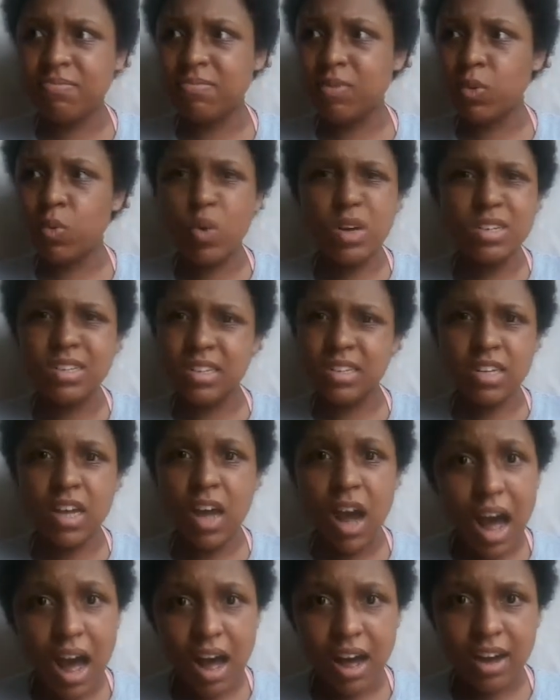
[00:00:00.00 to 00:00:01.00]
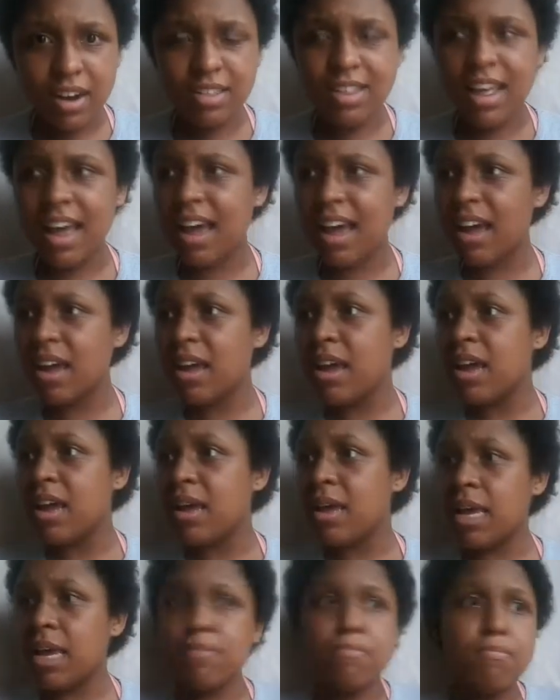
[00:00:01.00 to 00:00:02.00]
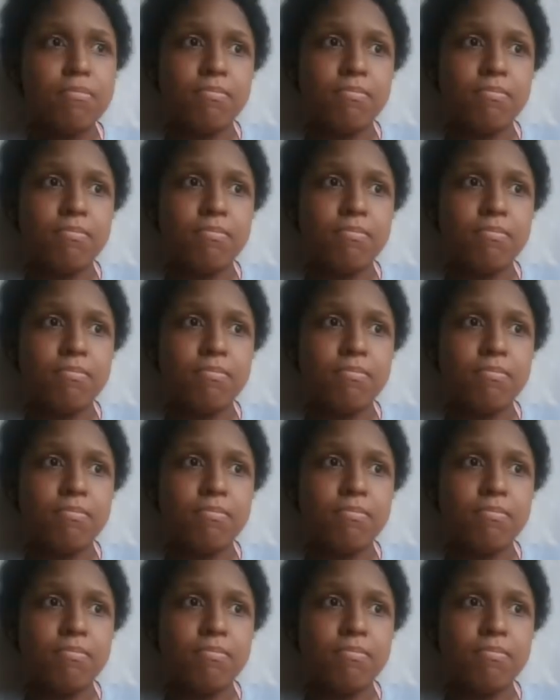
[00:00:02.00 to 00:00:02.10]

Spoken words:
wasn't God, that he,